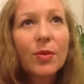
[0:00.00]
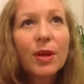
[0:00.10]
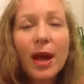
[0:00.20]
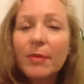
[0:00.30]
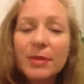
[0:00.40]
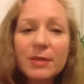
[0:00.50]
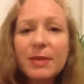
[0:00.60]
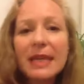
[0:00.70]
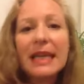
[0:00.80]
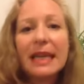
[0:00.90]
come to
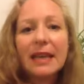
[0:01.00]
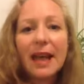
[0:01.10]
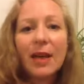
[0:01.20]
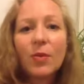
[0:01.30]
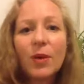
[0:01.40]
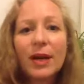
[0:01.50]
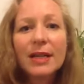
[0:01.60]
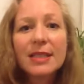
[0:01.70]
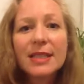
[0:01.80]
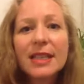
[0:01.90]
be? And what
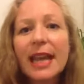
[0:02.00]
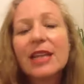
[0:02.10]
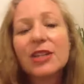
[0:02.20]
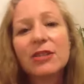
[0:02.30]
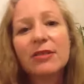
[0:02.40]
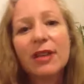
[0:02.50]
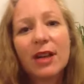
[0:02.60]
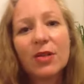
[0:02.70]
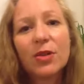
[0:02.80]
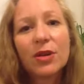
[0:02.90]
is the nature of
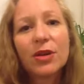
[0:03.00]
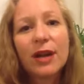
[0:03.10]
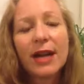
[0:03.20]
that order?